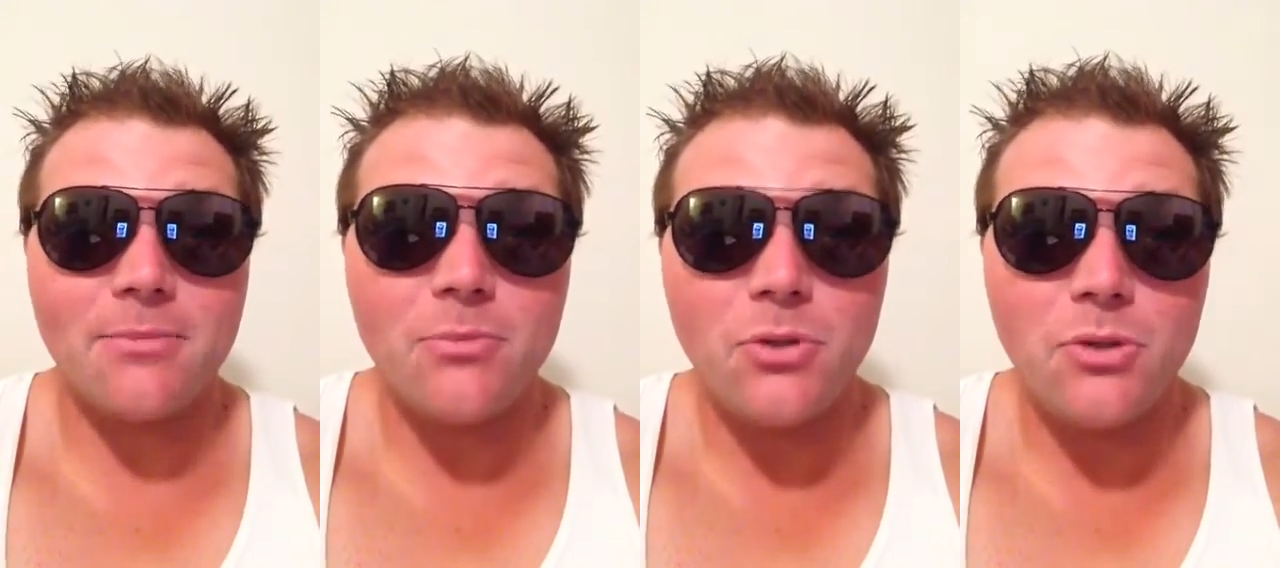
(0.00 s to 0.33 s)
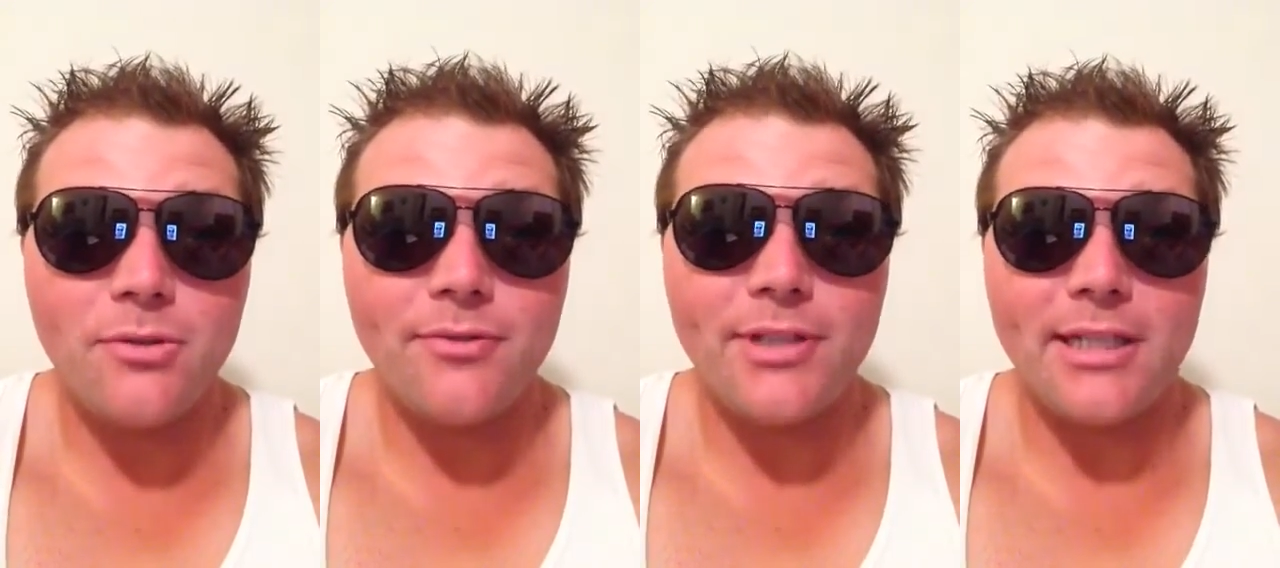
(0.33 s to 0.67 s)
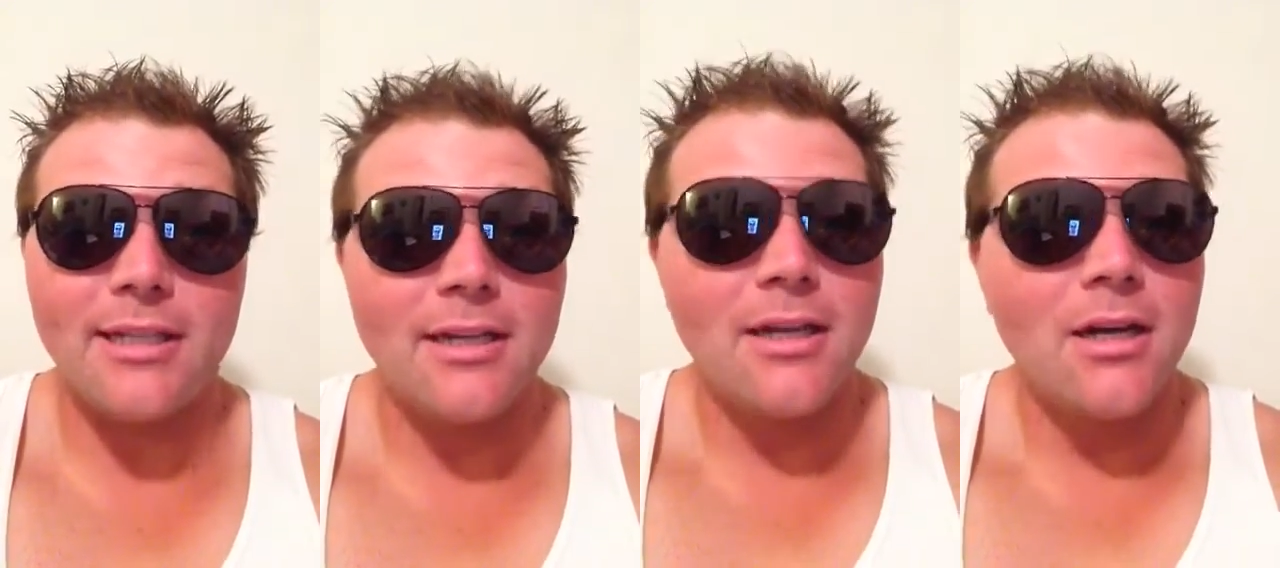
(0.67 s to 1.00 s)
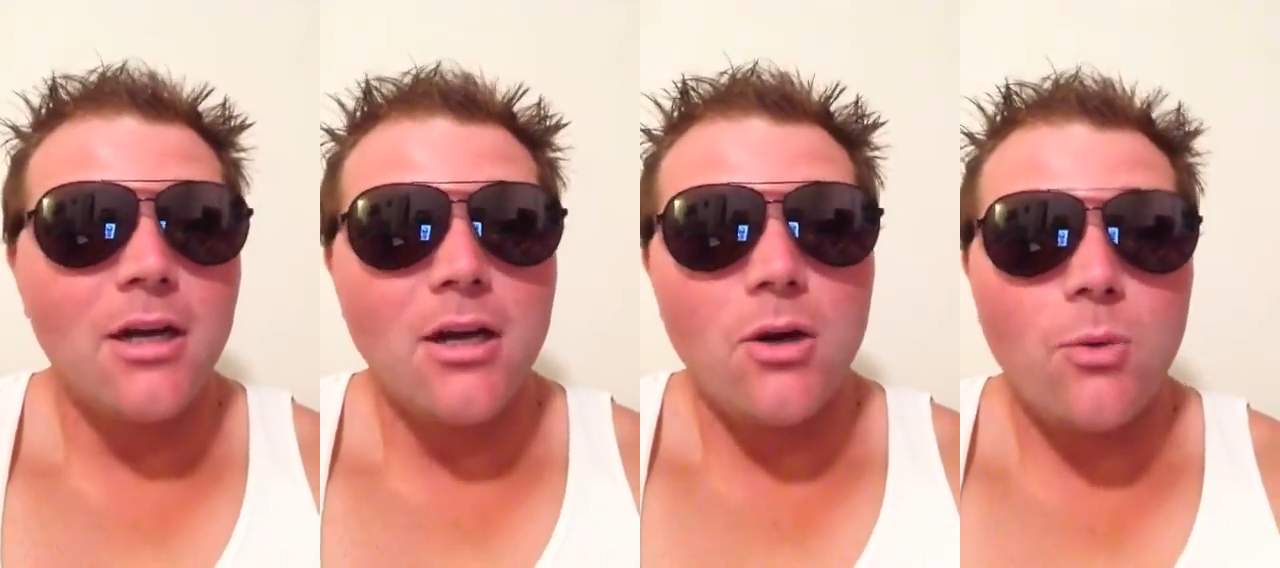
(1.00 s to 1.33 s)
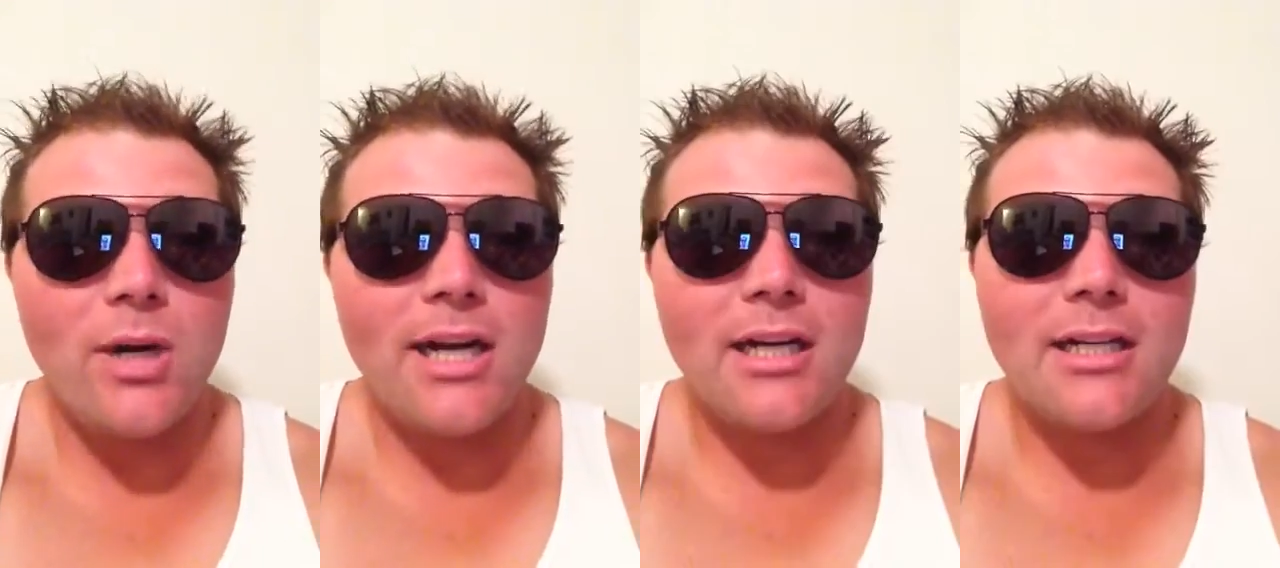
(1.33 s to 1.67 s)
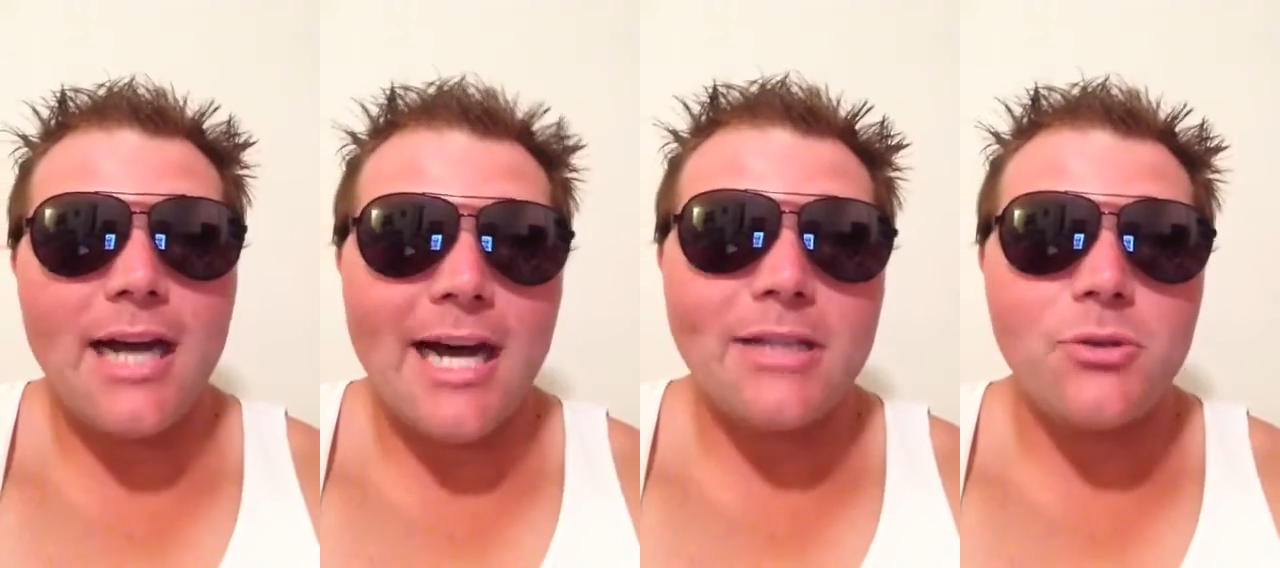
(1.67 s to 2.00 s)
movie,
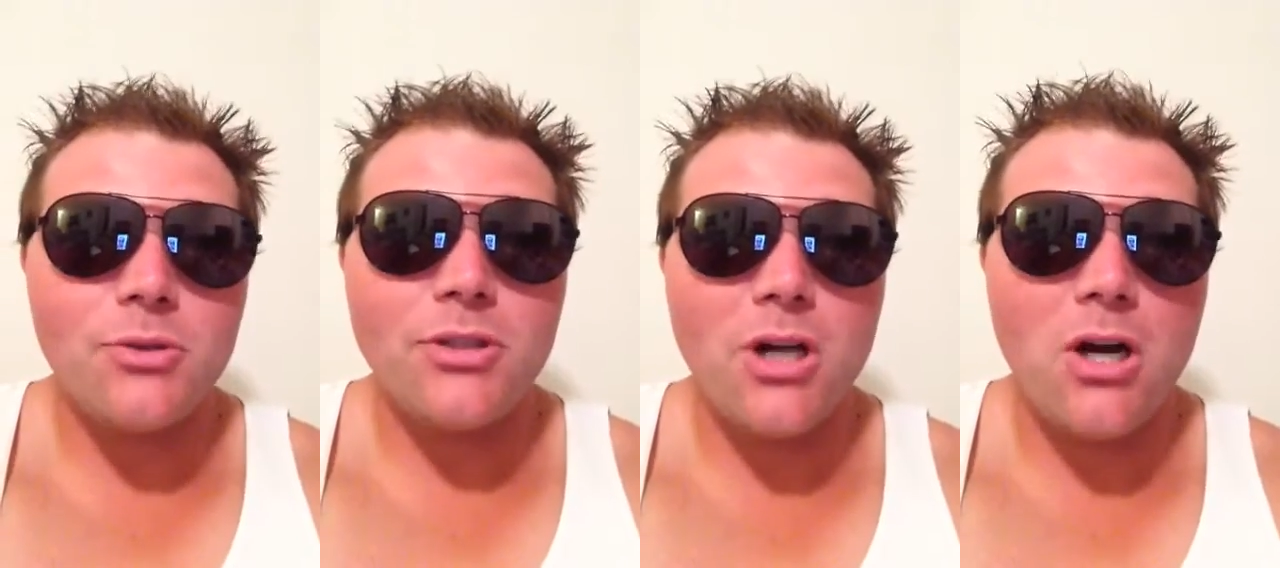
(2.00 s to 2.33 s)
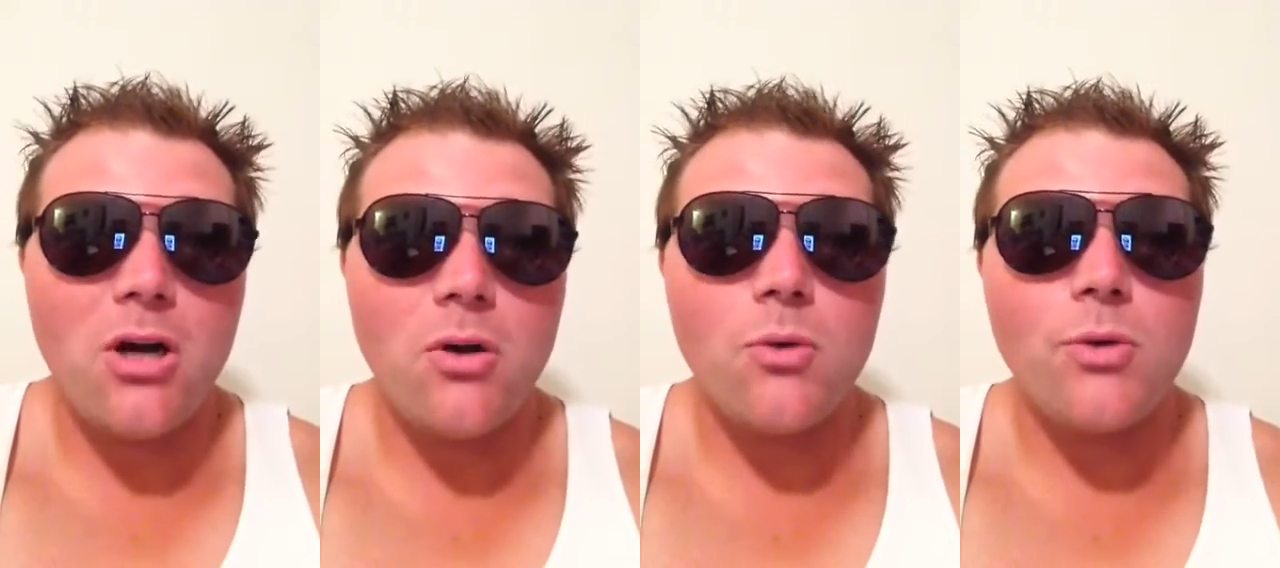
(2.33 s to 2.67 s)
well, I don't know.